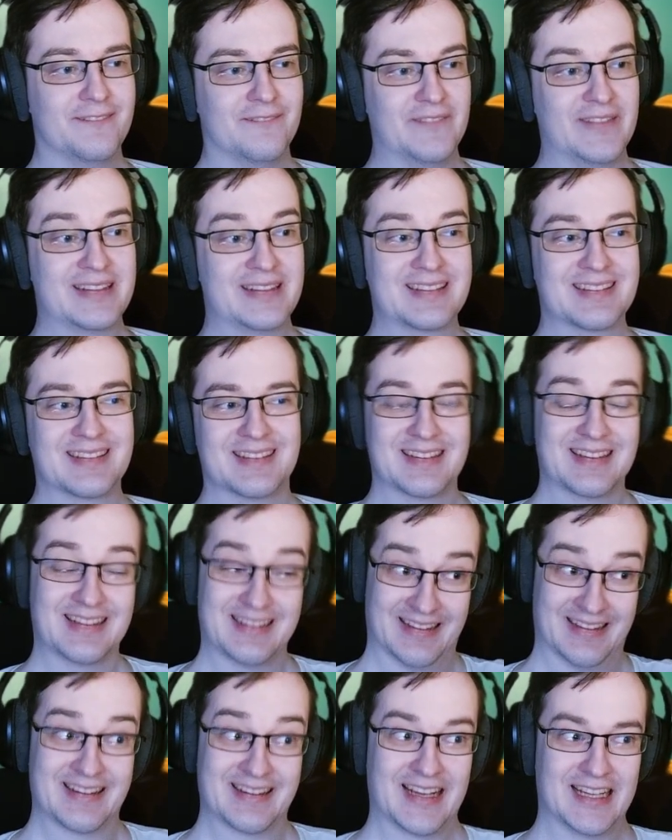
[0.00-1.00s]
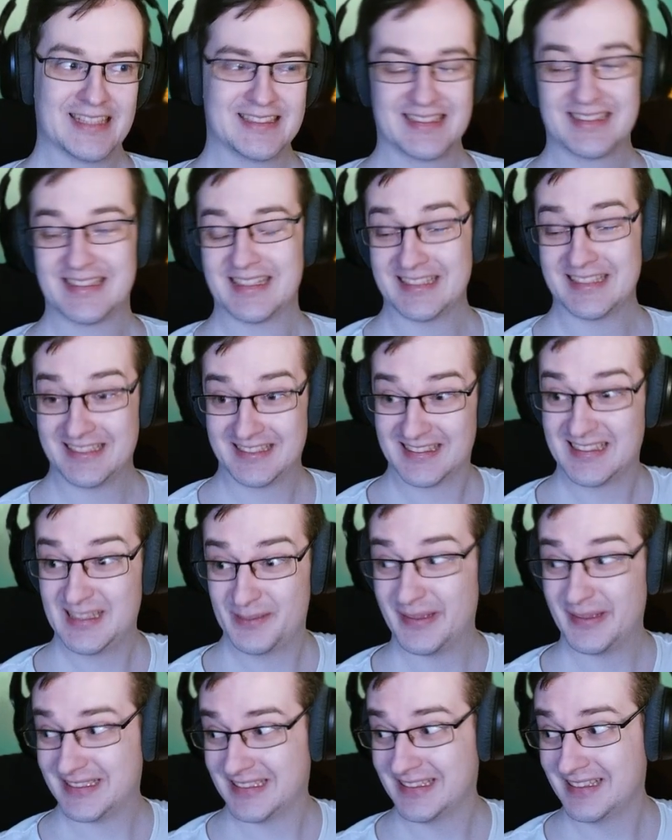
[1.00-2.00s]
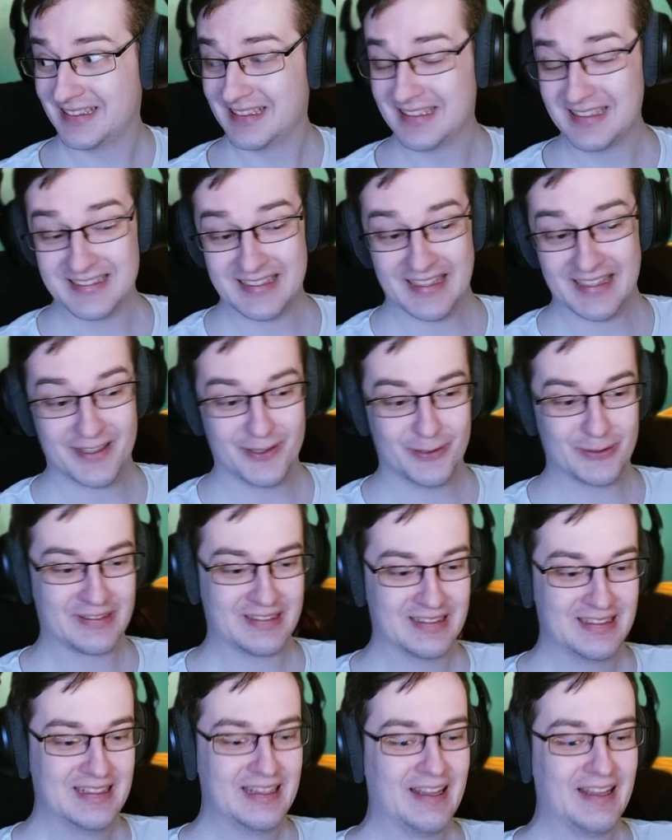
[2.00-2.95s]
With clear casting that is 30% increase regrowth.